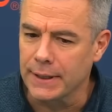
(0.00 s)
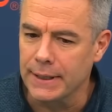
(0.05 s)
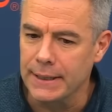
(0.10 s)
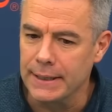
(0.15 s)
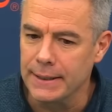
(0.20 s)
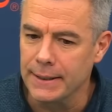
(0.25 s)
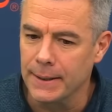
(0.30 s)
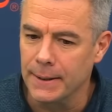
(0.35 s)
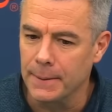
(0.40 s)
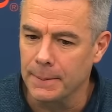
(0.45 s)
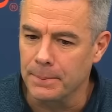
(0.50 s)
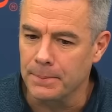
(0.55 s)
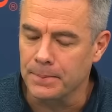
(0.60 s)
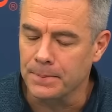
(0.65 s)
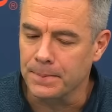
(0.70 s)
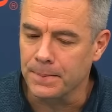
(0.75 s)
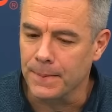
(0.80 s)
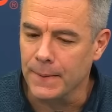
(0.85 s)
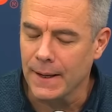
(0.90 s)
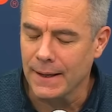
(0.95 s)
He um,
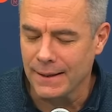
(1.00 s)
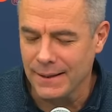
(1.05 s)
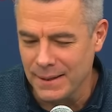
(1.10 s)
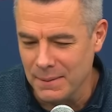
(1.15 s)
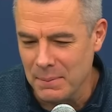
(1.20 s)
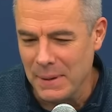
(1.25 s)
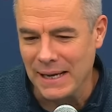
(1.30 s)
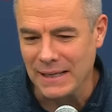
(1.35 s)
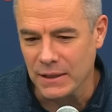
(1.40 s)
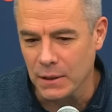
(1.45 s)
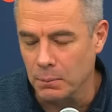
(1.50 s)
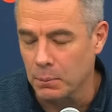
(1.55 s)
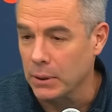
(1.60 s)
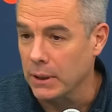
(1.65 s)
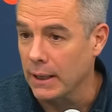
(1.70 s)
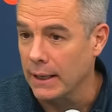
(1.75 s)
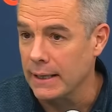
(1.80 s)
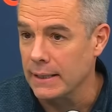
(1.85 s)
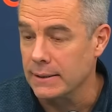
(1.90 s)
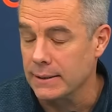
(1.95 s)
he made the
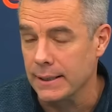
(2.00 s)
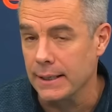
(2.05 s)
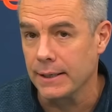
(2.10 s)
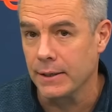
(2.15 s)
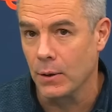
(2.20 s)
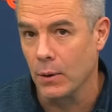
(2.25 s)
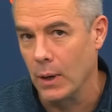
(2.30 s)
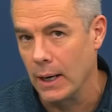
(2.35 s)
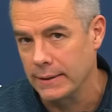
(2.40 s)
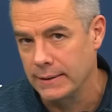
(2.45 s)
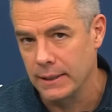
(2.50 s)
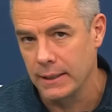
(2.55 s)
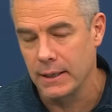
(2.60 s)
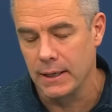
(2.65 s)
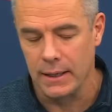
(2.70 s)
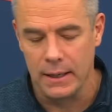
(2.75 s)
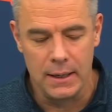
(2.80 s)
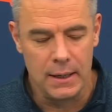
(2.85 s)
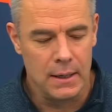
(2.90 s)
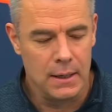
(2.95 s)
plays. He, you know, I tell
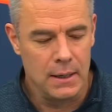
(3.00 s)
you,